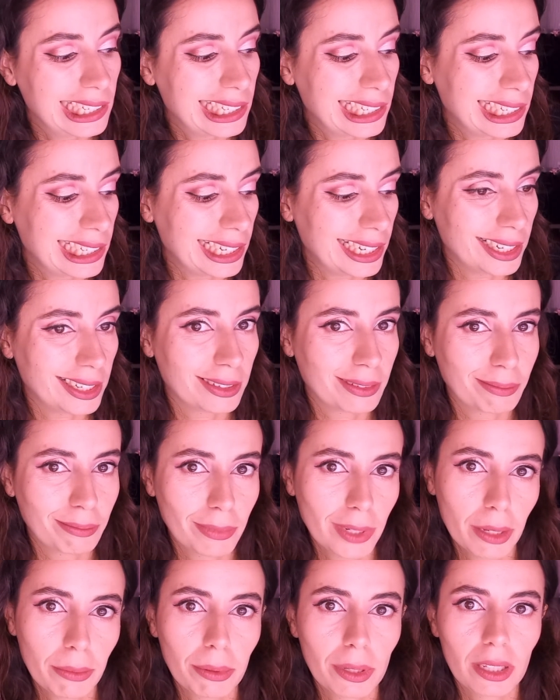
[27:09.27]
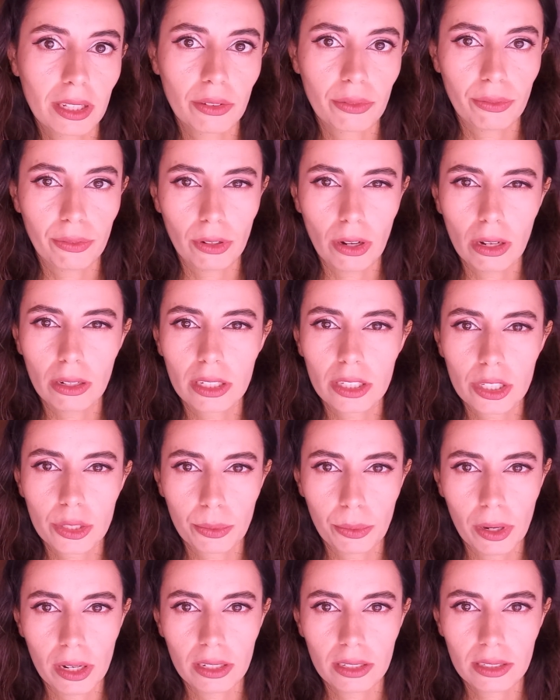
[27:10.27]
yeah, maybe the Flawless
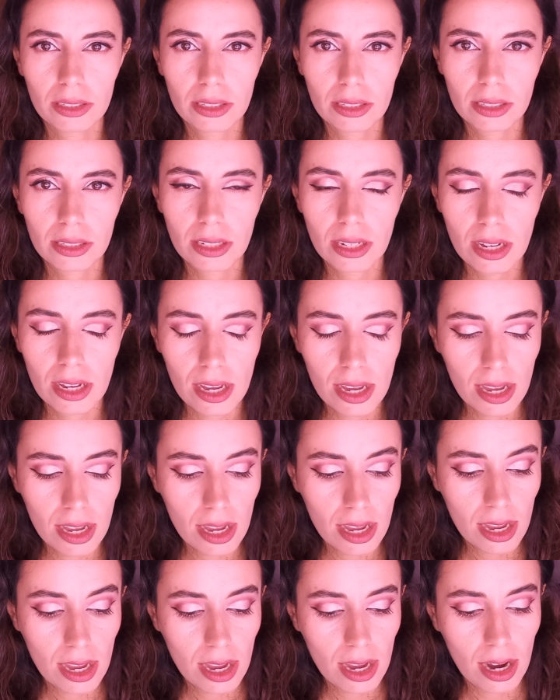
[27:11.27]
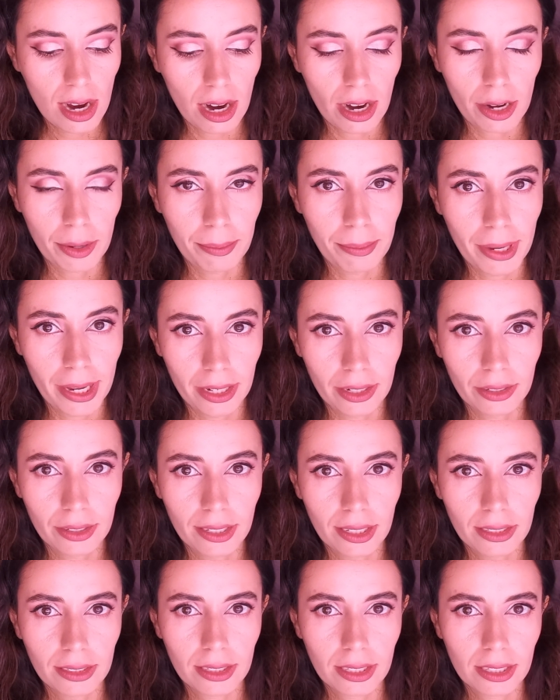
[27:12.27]
ones are better
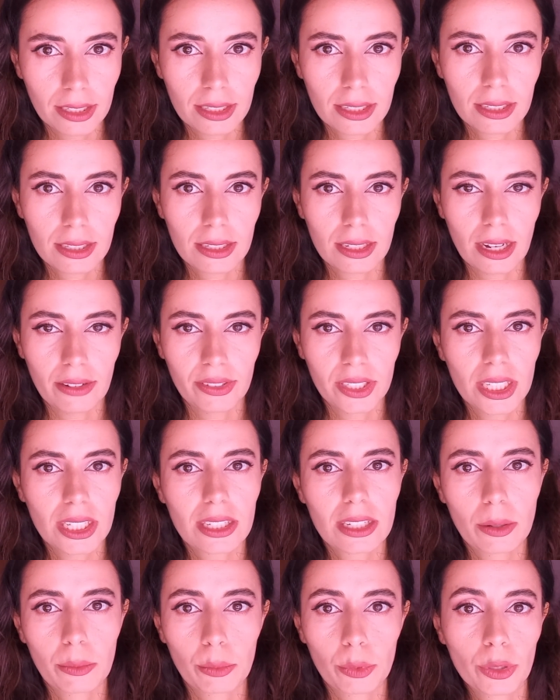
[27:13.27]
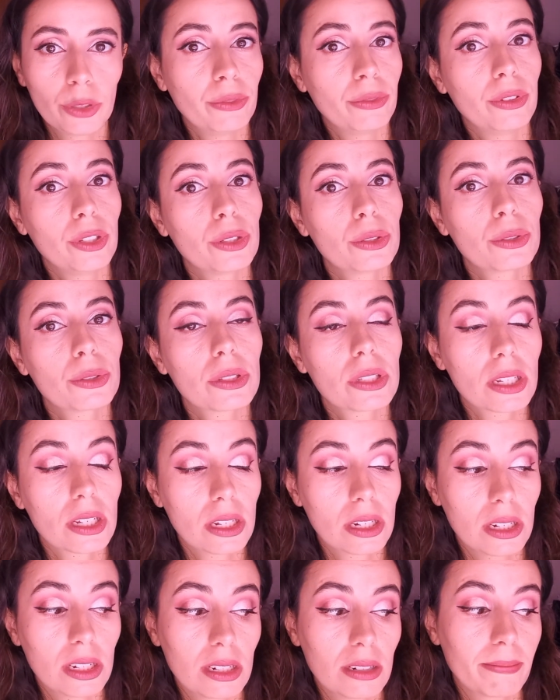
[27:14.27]
than this. I've seen some reviews
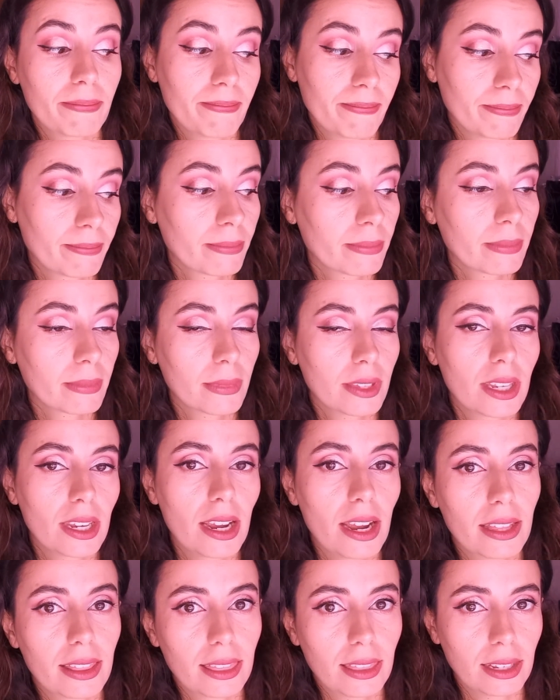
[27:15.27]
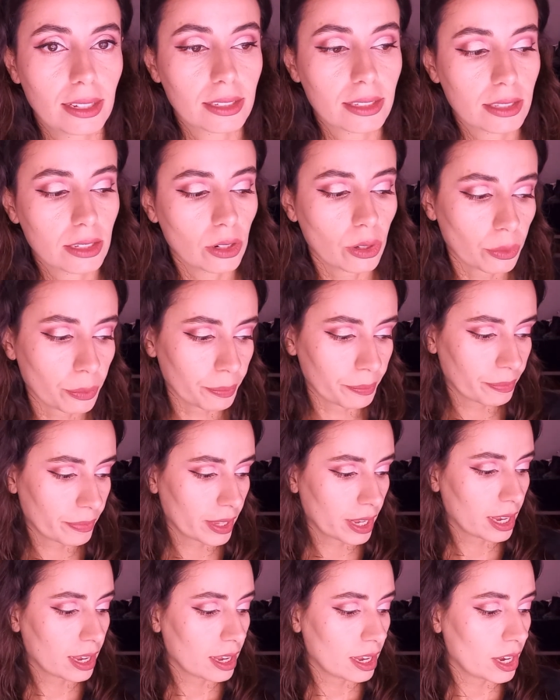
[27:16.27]
and yeah, I think so.
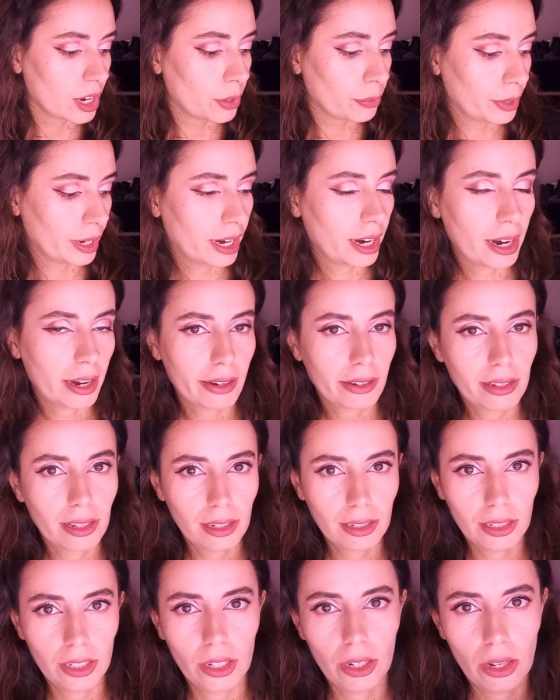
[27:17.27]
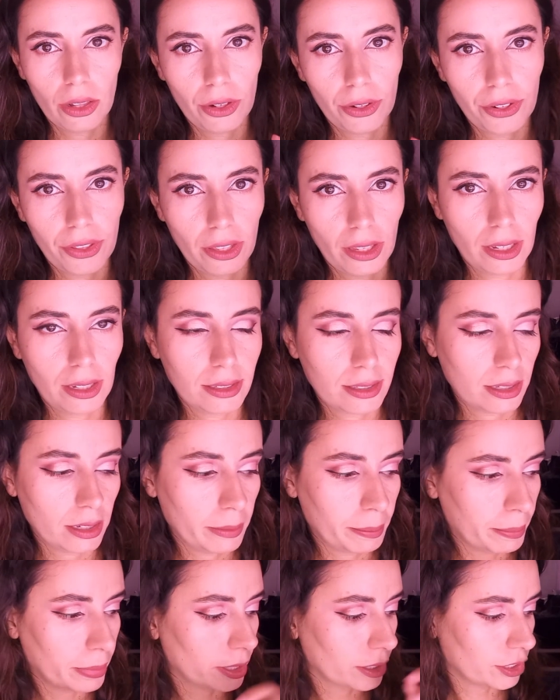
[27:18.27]
Regarding the other things I
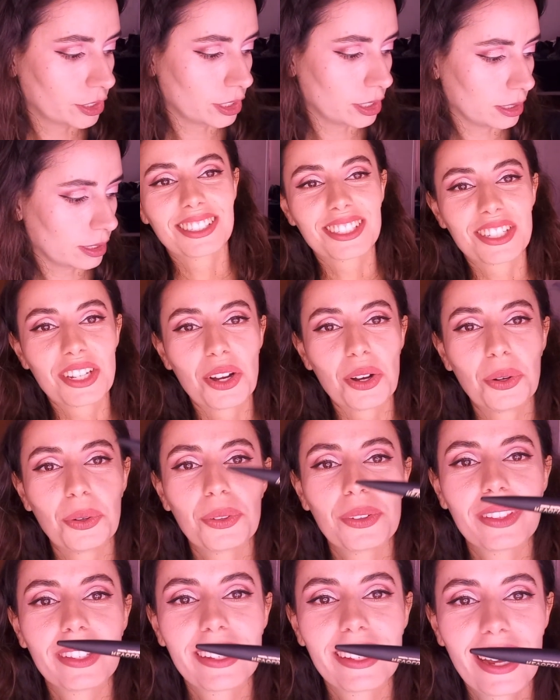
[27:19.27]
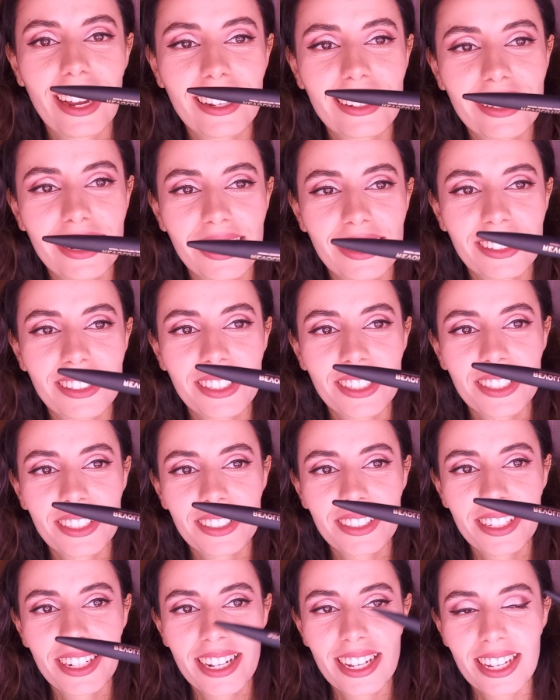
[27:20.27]
purchased, so the
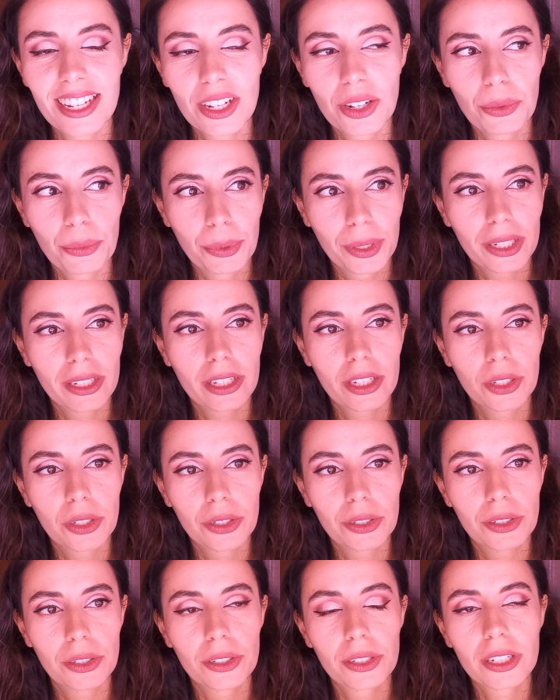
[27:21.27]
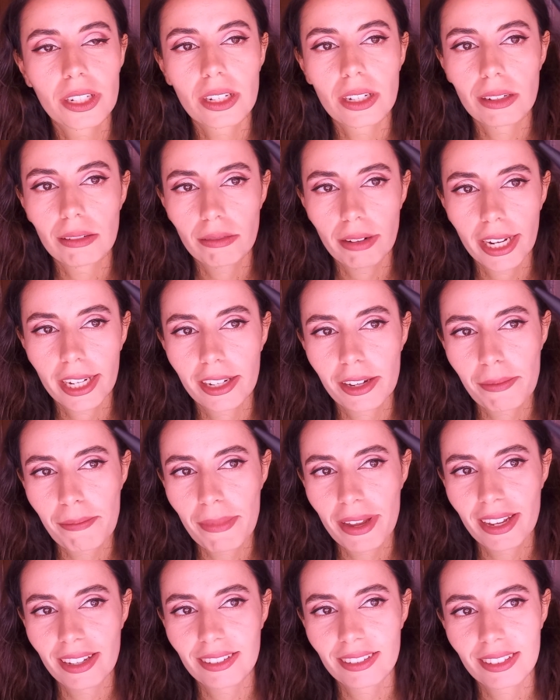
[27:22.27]
eyeliner, really good,
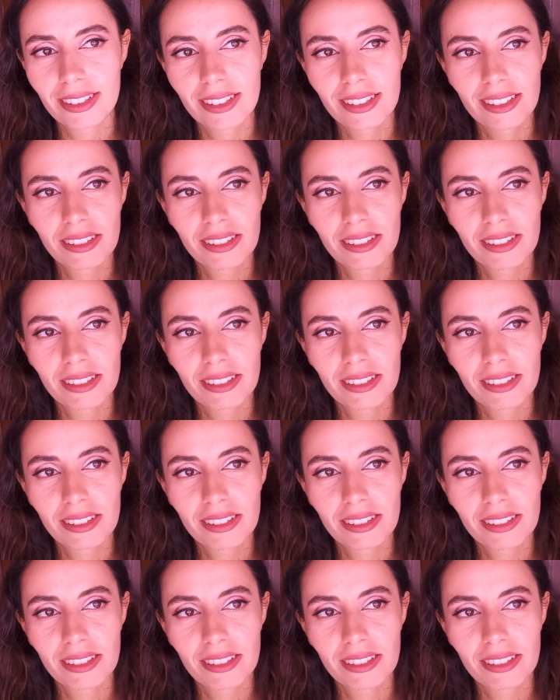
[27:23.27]
recommend.